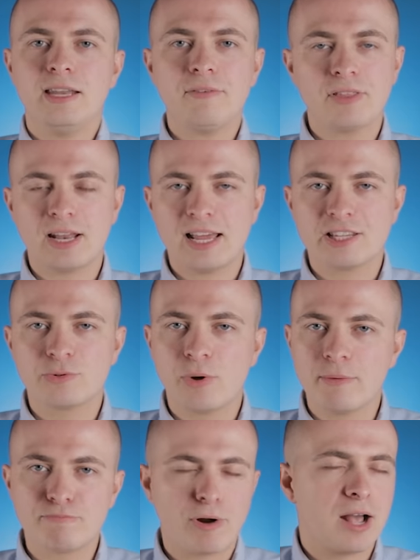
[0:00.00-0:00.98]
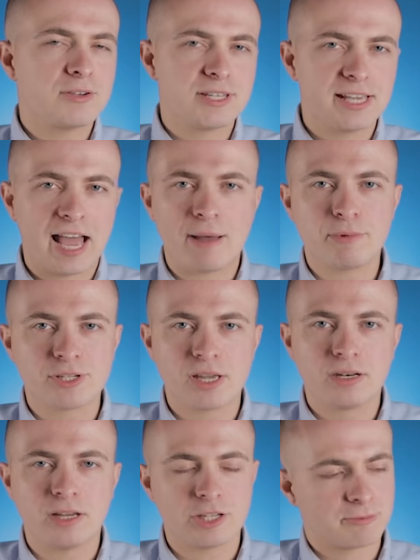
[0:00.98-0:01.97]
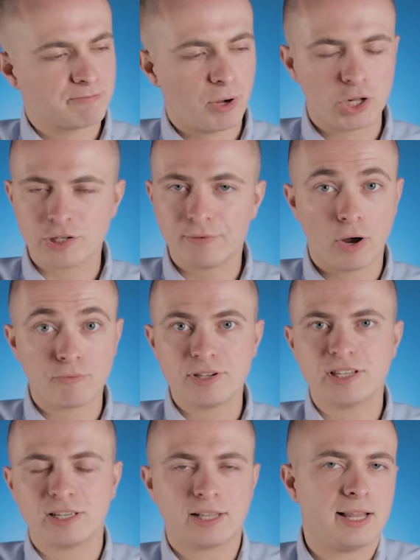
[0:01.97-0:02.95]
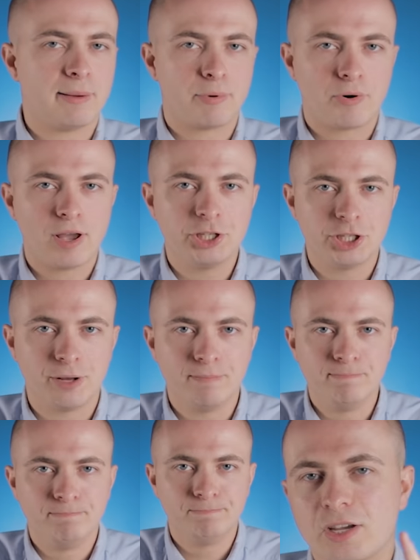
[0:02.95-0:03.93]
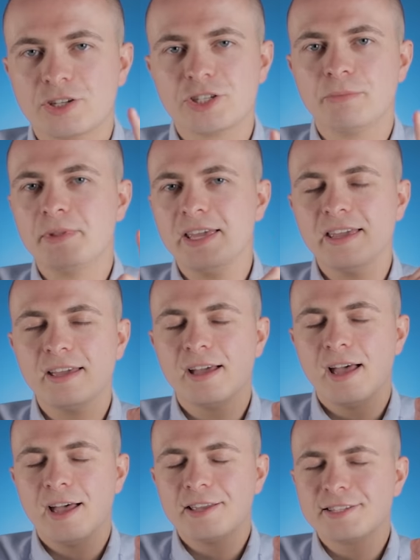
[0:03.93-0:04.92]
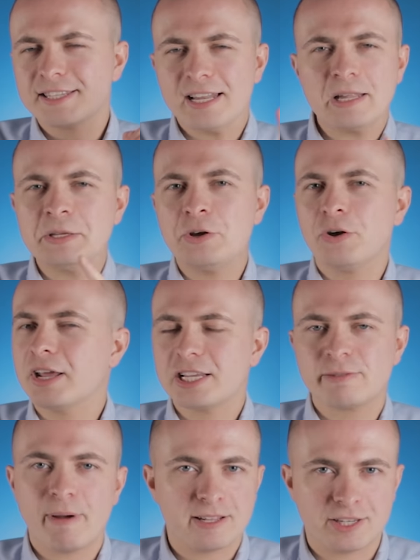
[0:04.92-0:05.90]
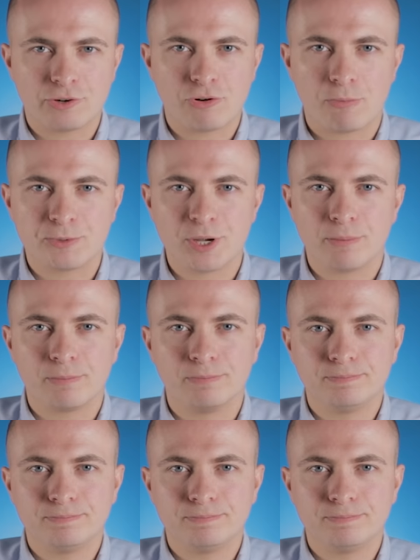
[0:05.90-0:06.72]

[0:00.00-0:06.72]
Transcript: Nevertheless, when browsing Amazon as part of our recent collaboration, something slightly unexpected cropped up